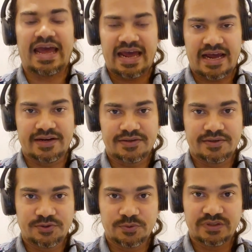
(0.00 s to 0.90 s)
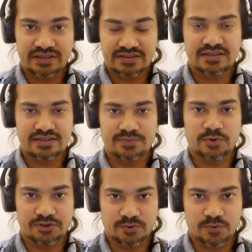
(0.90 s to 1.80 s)
add to the existing
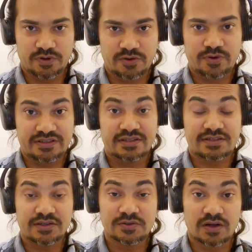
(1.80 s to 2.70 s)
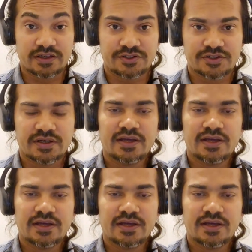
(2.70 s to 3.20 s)
body of work or existing knowledge